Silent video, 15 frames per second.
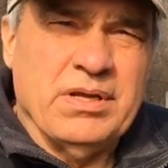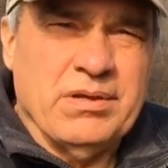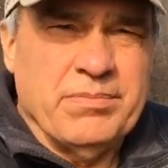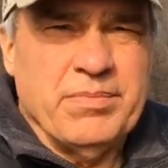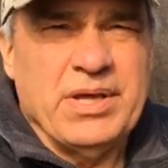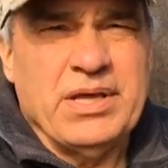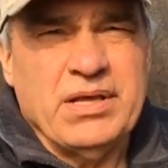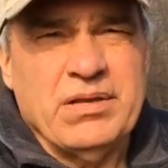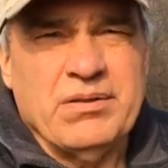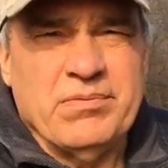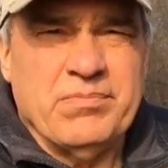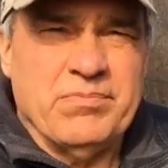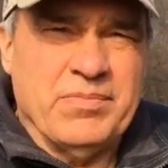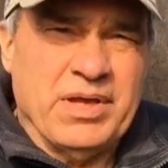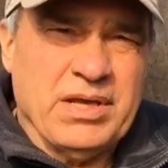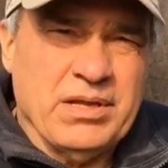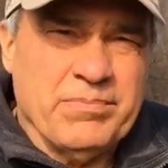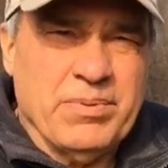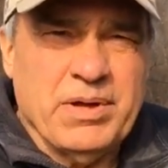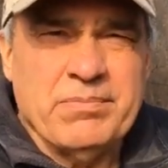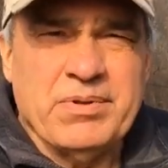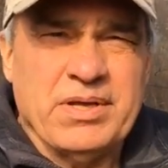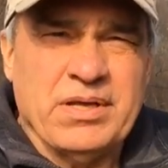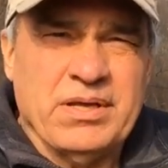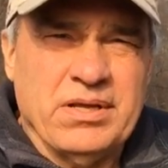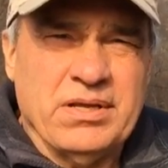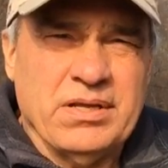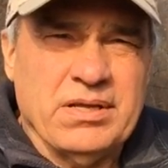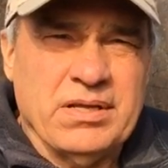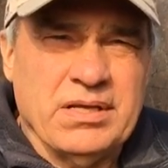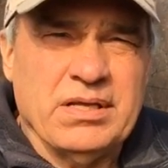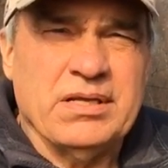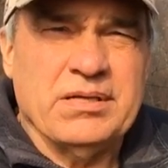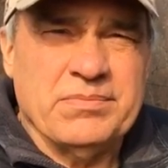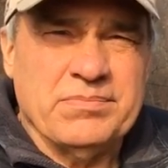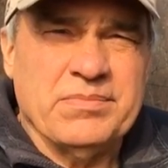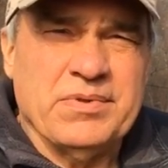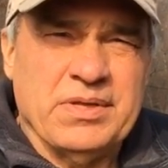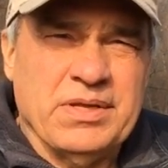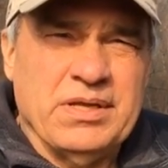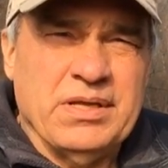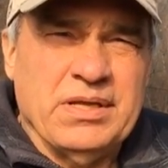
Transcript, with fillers: make it make it public. Um,